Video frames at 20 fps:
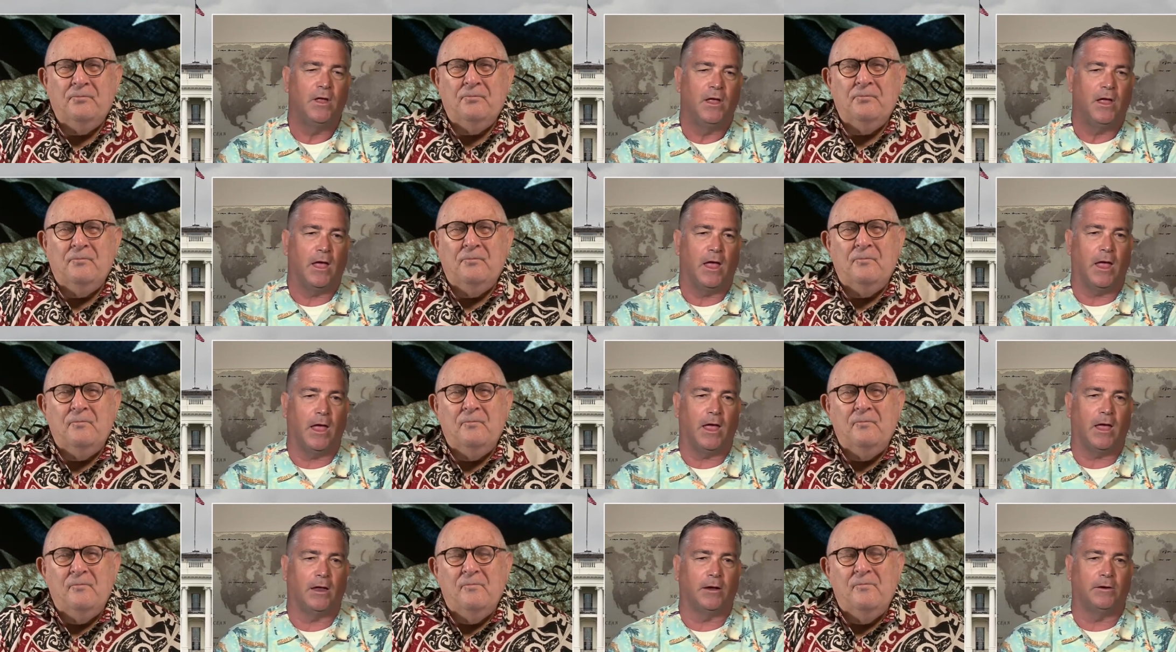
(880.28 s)

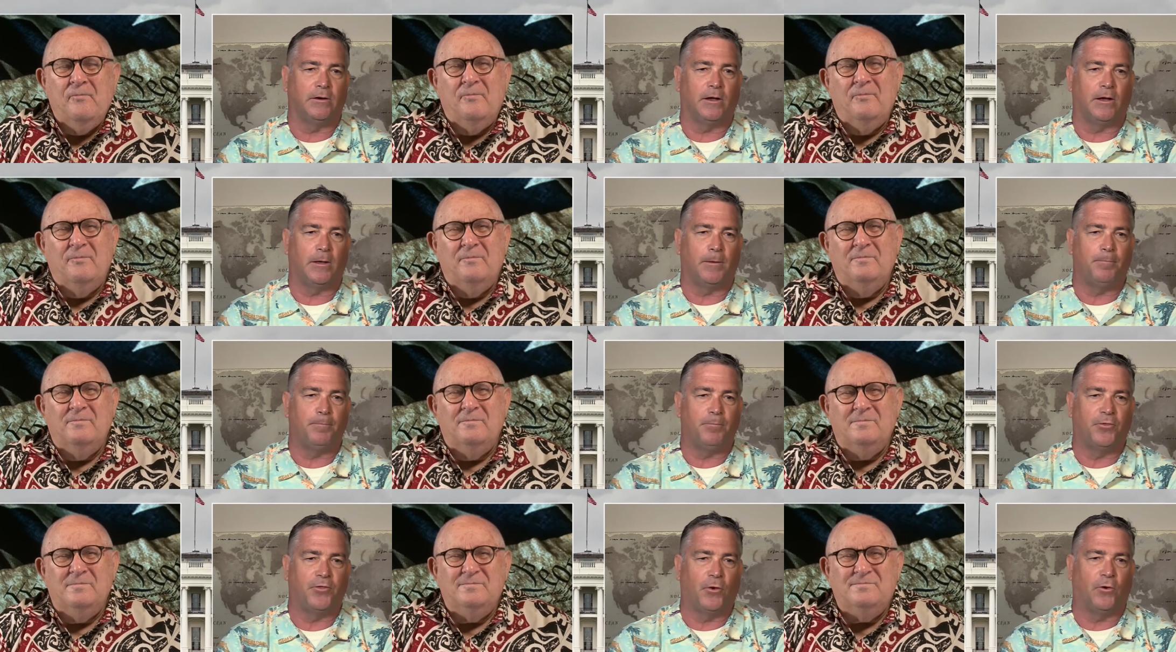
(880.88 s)
Speaker 1: and
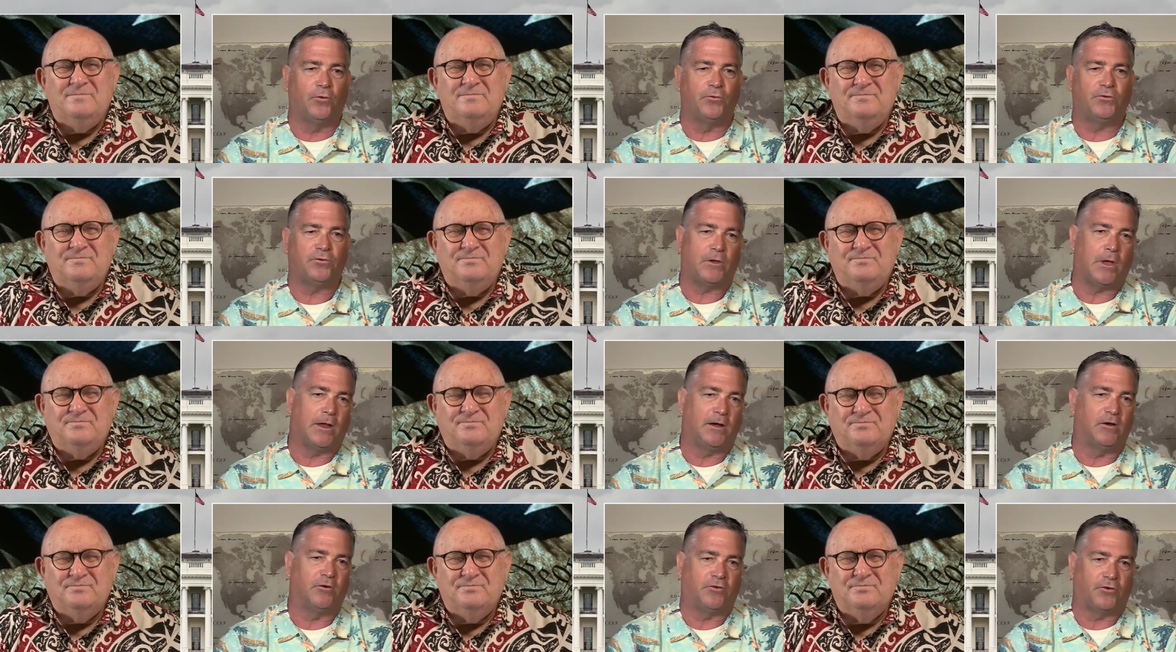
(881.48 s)
um, those
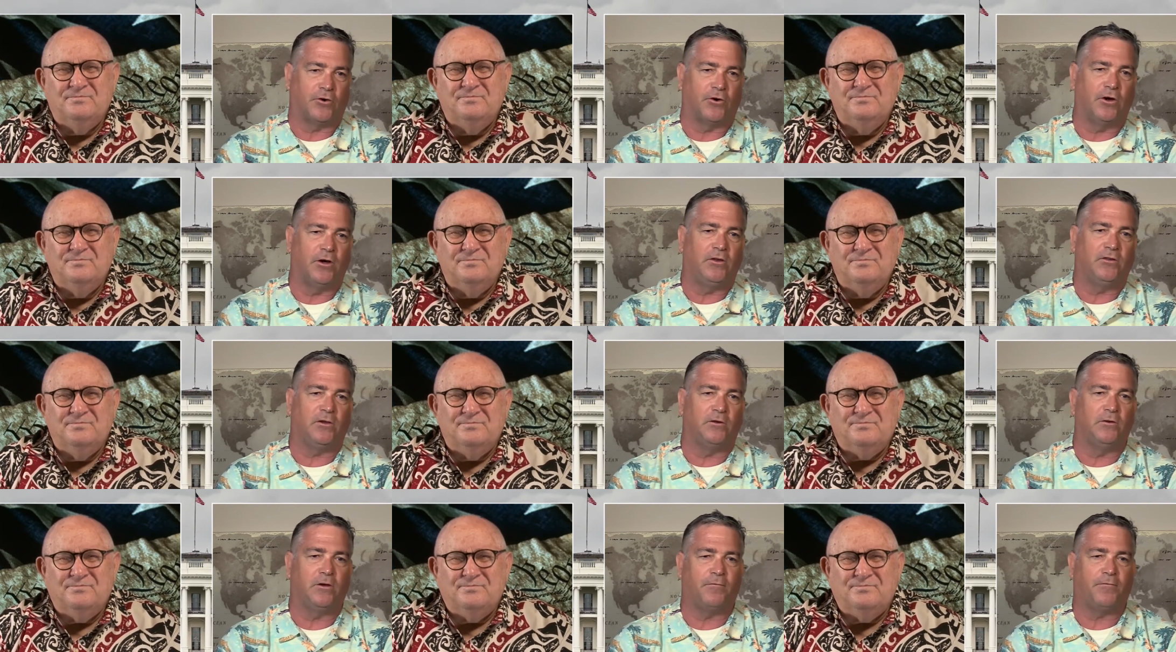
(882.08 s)
and attorneys
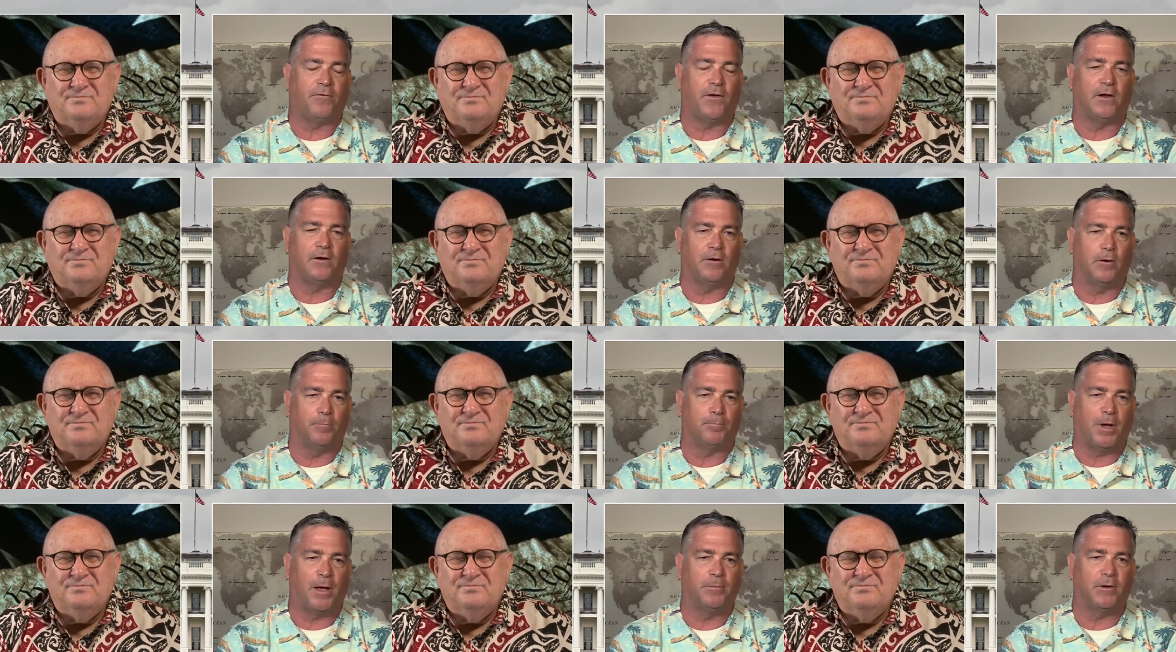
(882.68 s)
and defend, you uh,
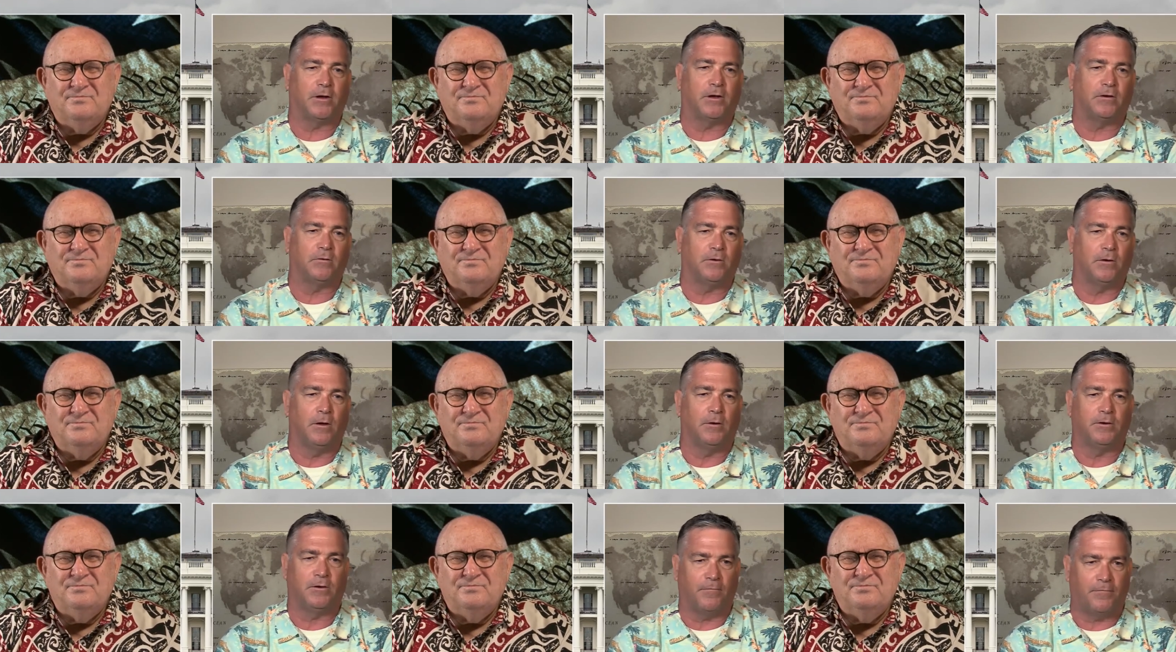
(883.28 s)
know, public
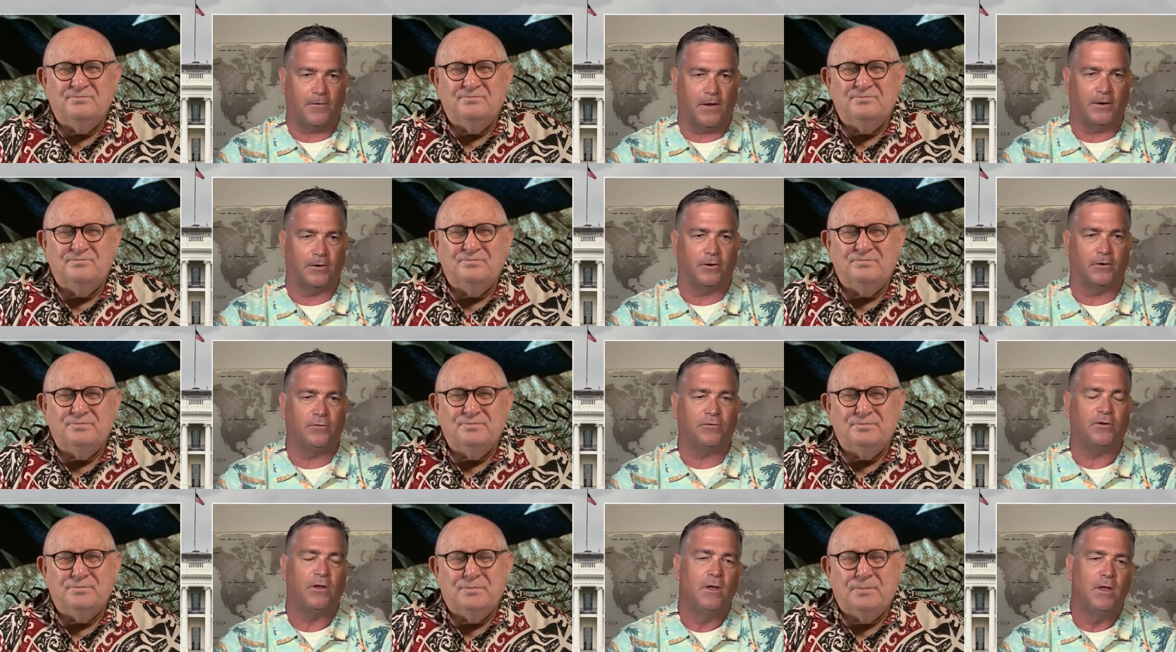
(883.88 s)
uh,
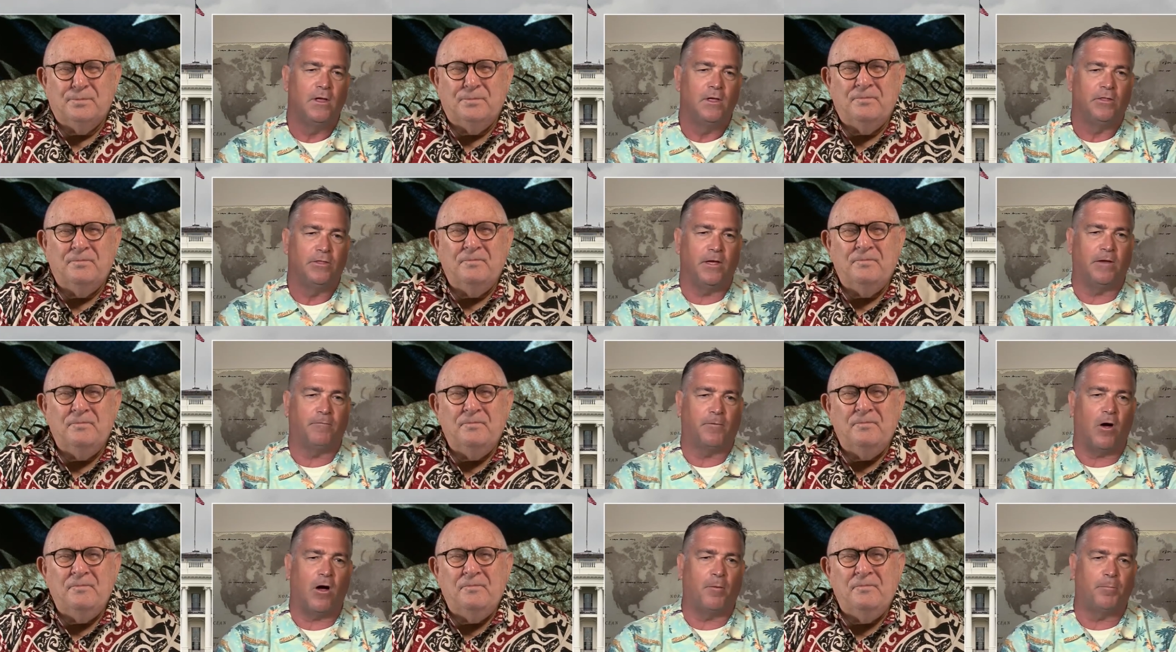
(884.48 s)
defenders
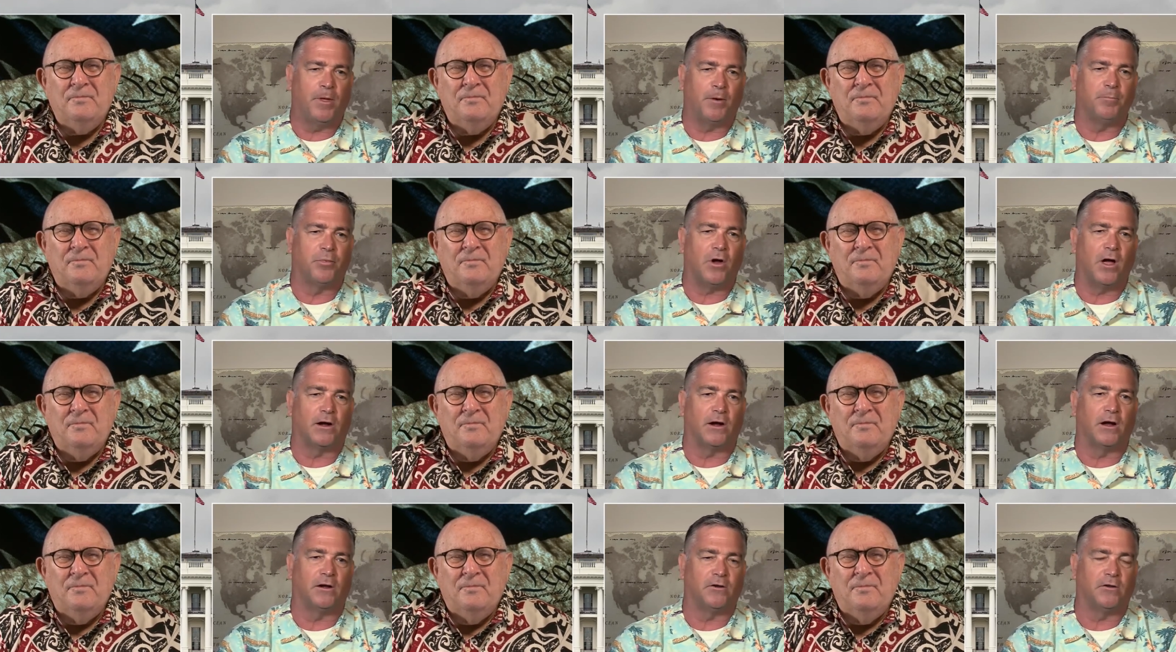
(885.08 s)
they've all been
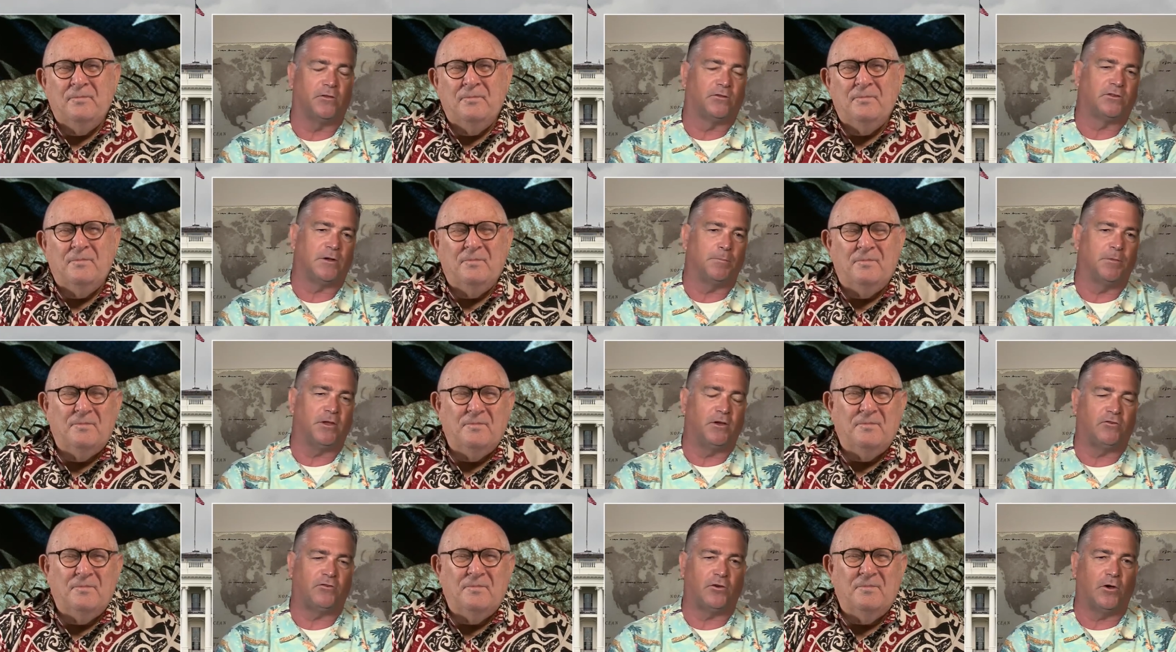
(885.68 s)
brought onto some of
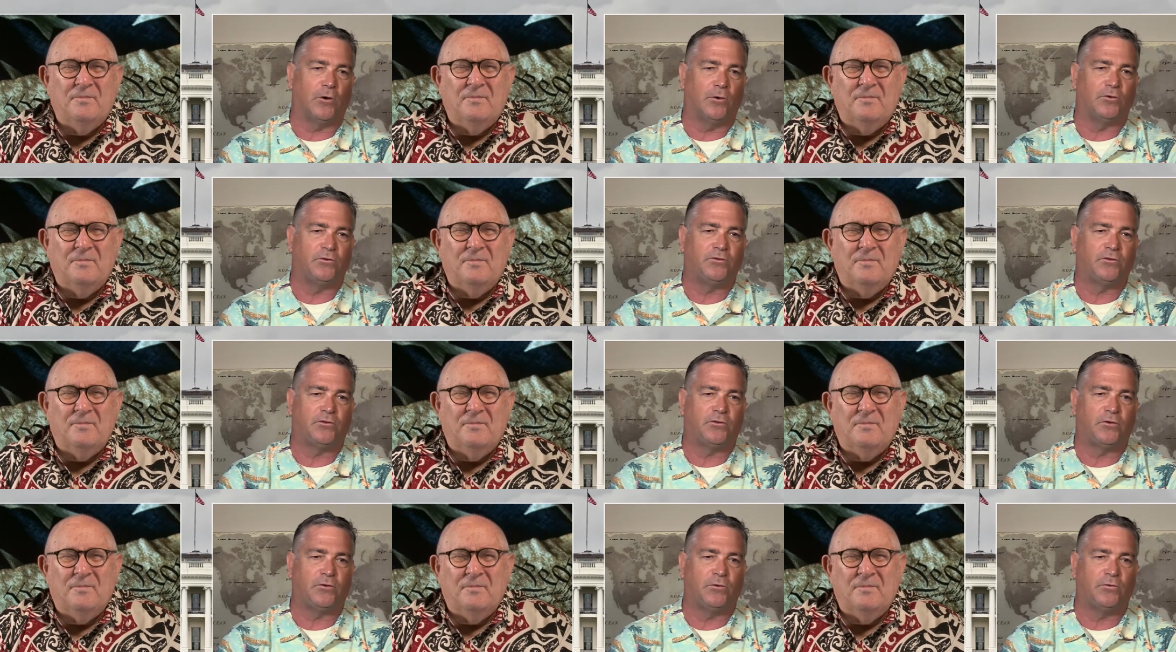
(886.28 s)
these
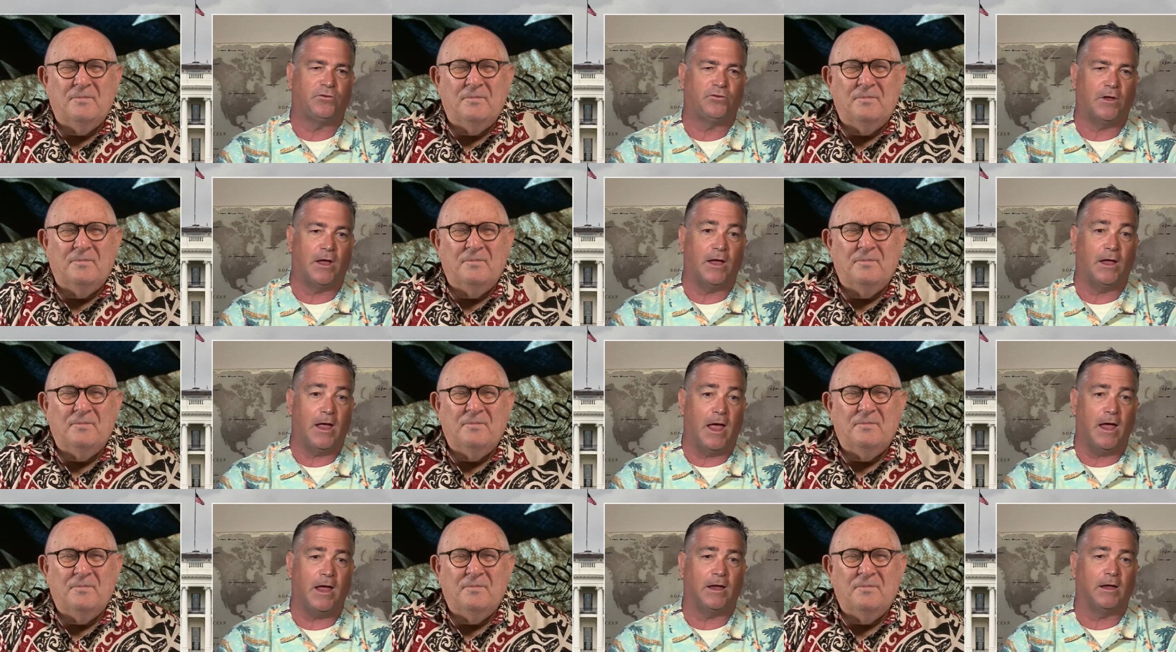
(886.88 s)
shows to say,
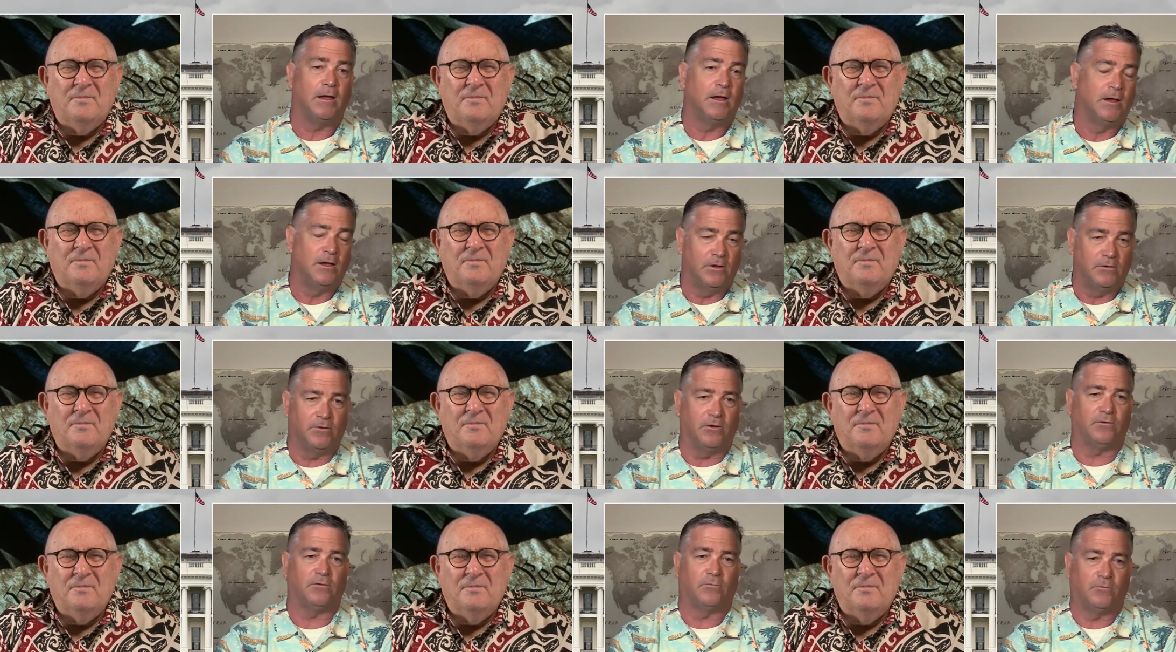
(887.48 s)
hey,
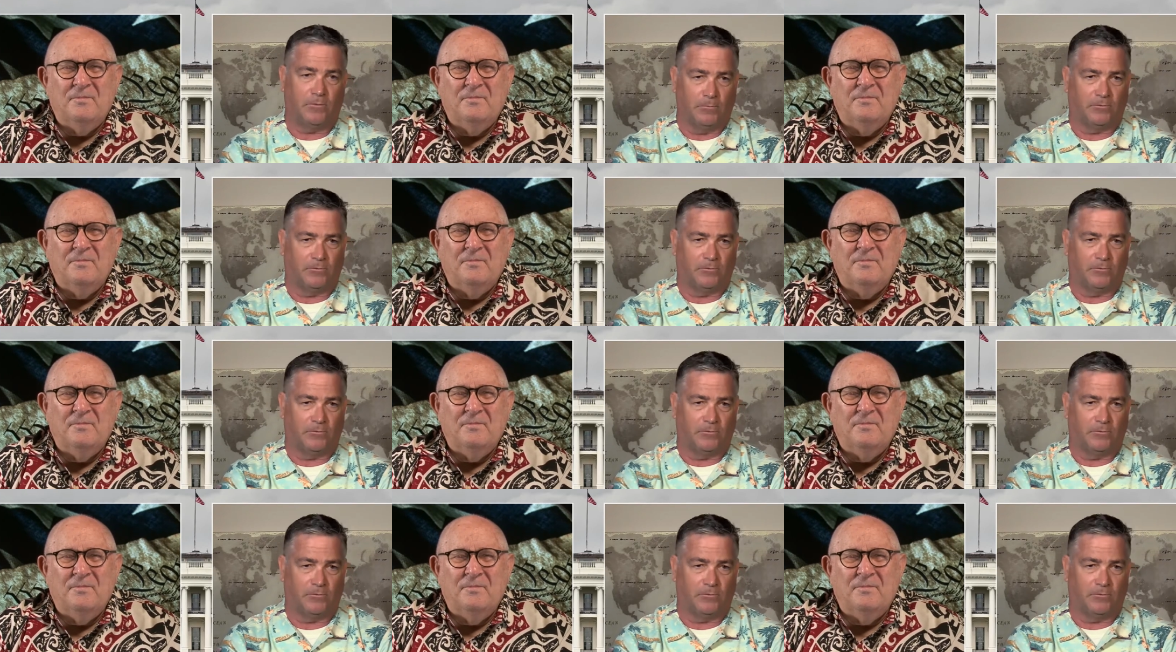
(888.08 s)
this,